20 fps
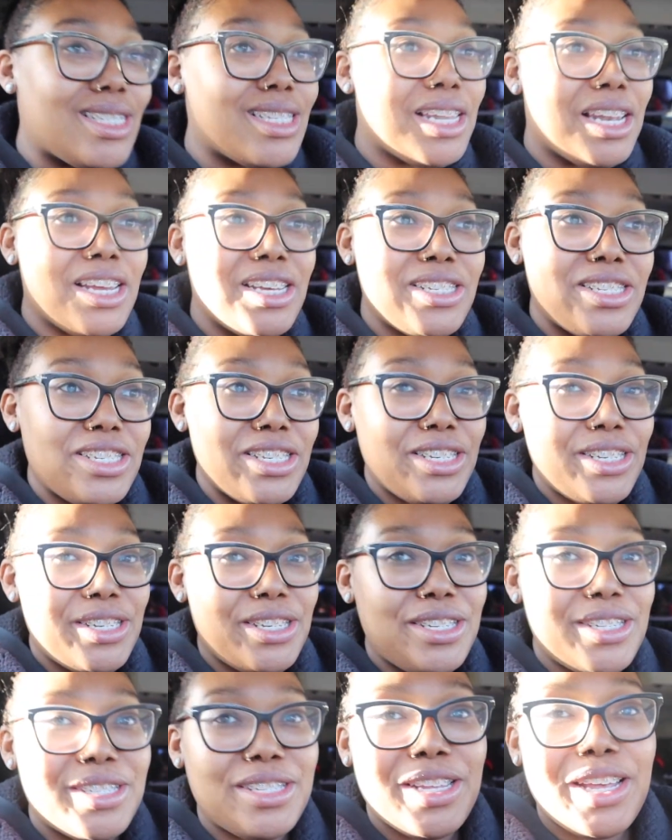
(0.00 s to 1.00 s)

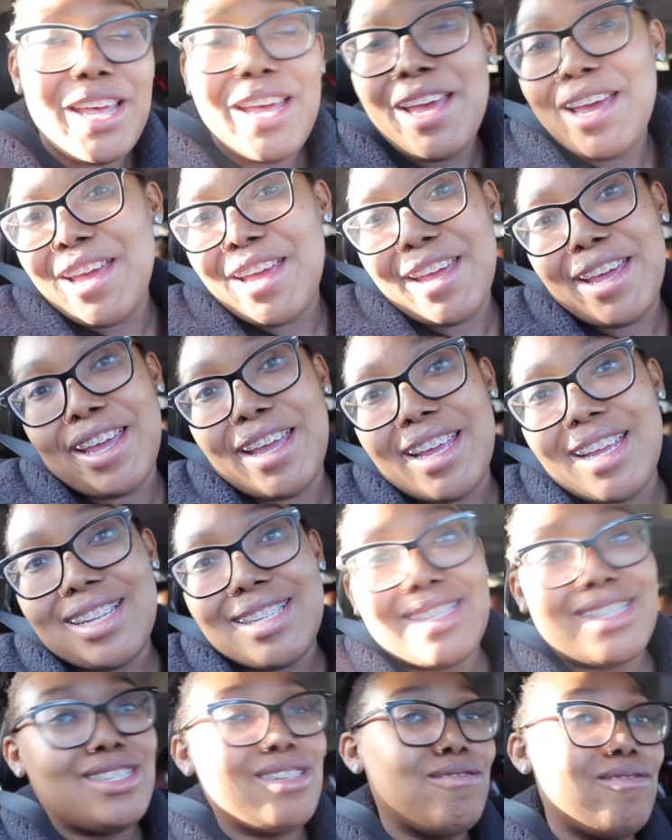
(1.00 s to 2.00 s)
slushies,
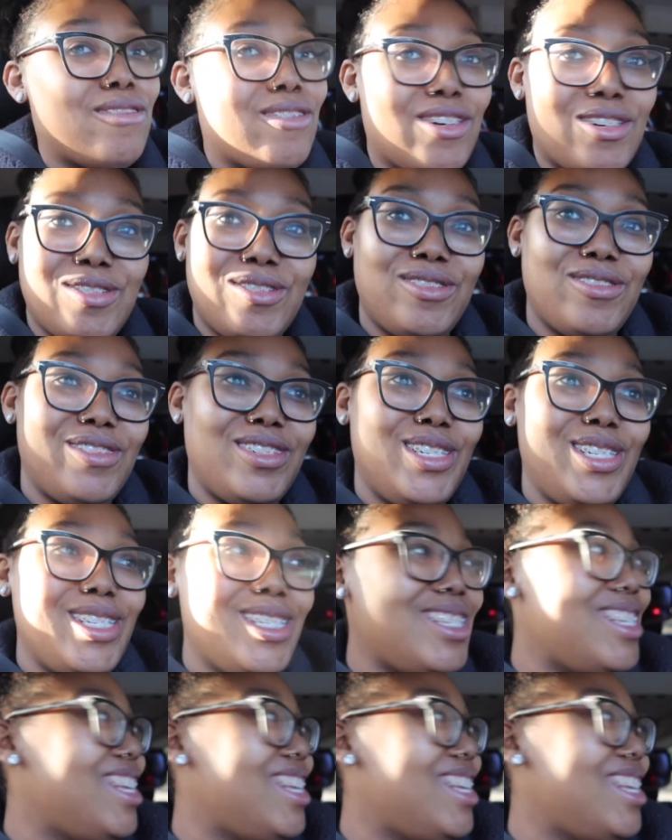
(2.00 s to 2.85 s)
and some groceries.